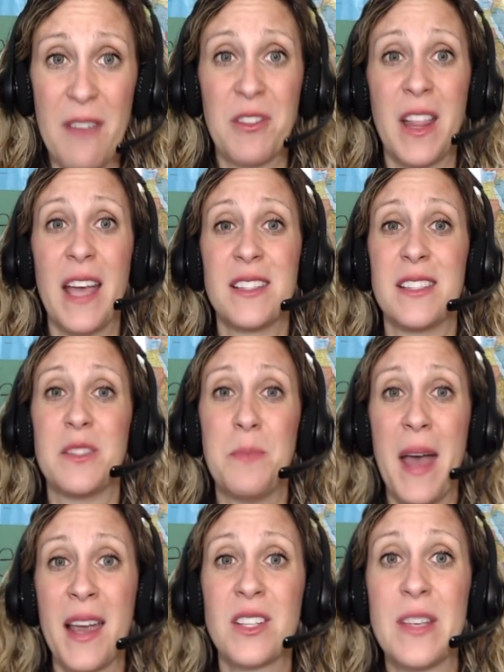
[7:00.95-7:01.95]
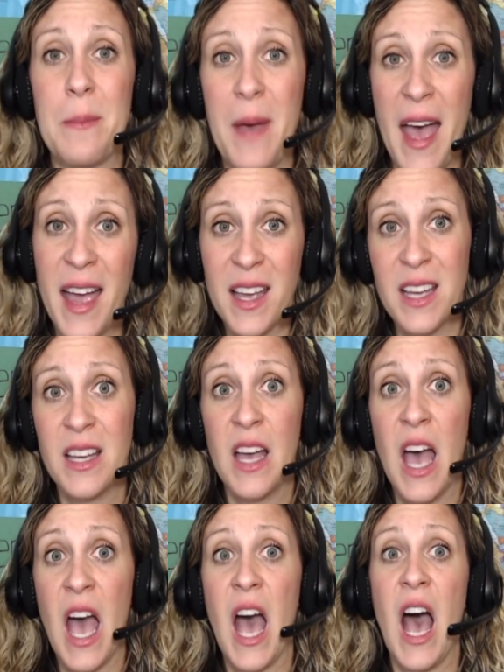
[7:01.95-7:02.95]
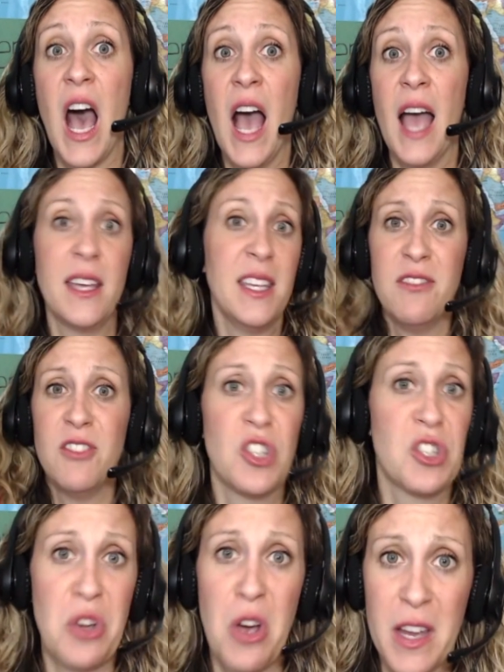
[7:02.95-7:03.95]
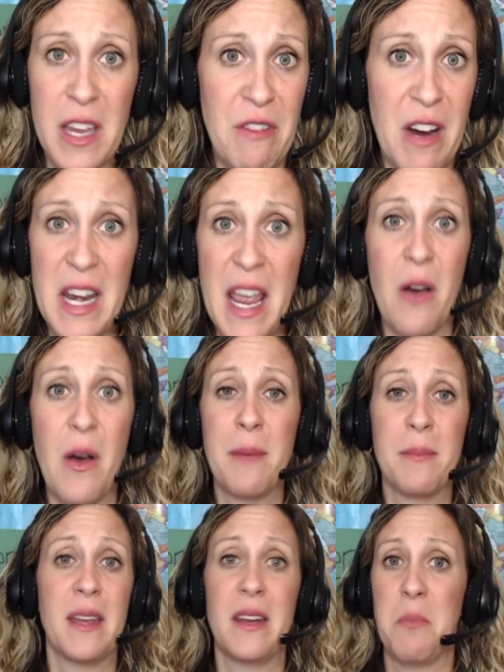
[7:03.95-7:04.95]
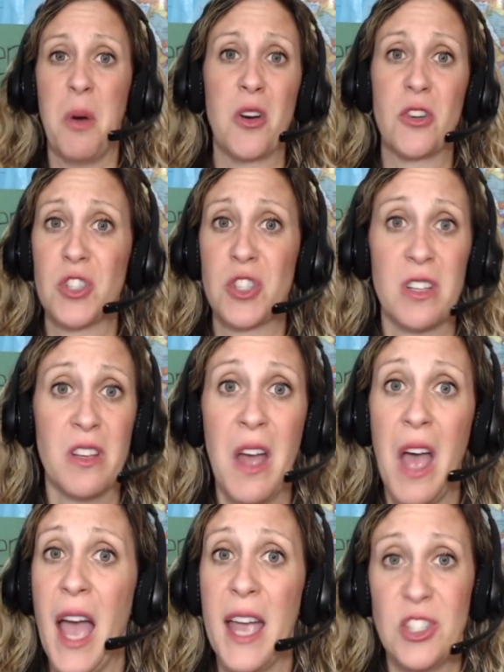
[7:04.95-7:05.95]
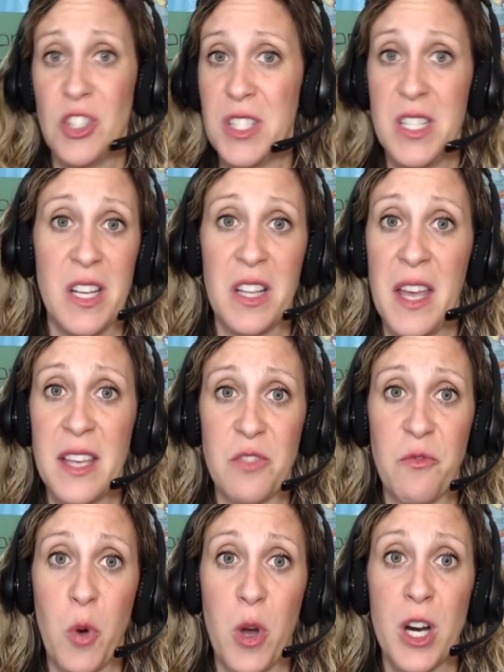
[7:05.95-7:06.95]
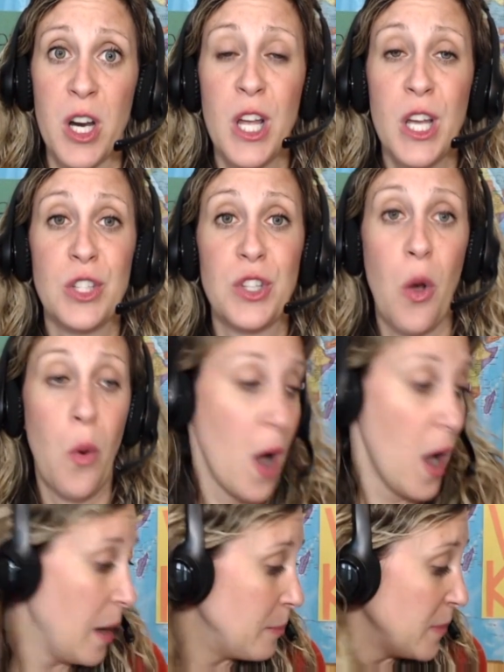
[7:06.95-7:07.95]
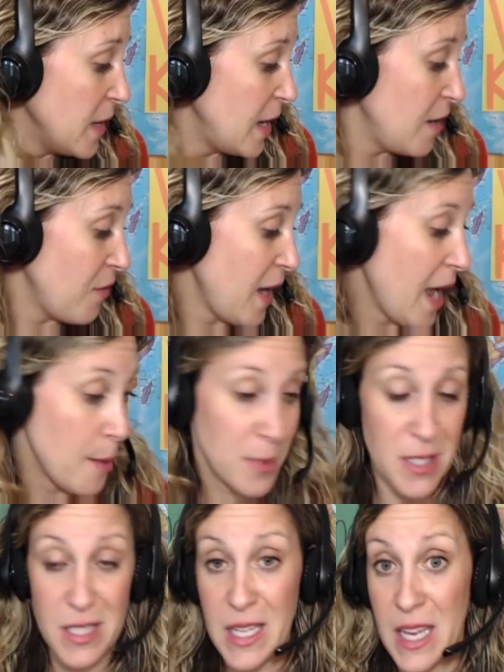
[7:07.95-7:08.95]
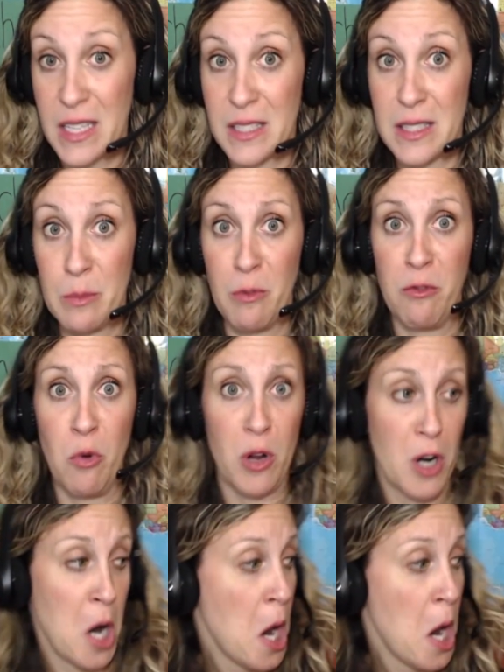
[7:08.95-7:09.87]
classes back to back. Uh, even just talking right now, I'm getting parched. I just need a glass of water. So um, if I happen to take a sip of water